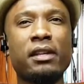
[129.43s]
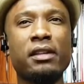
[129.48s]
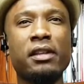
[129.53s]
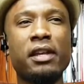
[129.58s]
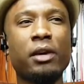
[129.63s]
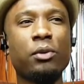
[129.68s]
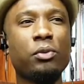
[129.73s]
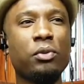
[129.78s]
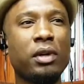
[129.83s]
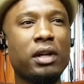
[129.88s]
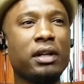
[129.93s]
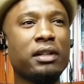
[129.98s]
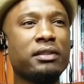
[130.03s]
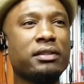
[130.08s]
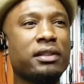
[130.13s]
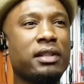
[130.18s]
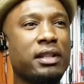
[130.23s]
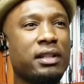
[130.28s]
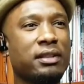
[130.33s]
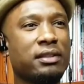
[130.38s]
there
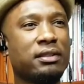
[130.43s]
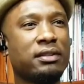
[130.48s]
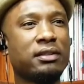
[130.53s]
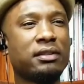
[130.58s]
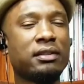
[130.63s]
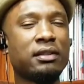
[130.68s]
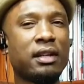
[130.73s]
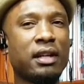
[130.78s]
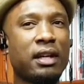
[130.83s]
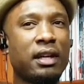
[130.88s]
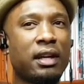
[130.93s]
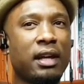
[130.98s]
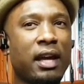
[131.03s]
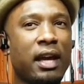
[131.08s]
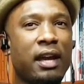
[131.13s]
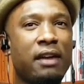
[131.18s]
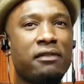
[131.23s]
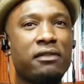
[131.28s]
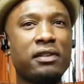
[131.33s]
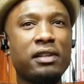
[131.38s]
was this
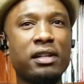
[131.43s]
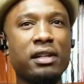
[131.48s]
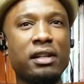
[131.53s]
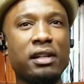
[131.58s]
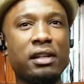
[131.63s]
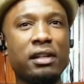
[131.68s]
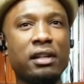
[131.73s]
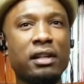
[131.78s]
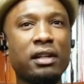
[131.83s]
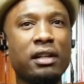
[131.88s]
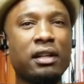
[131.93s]
heavy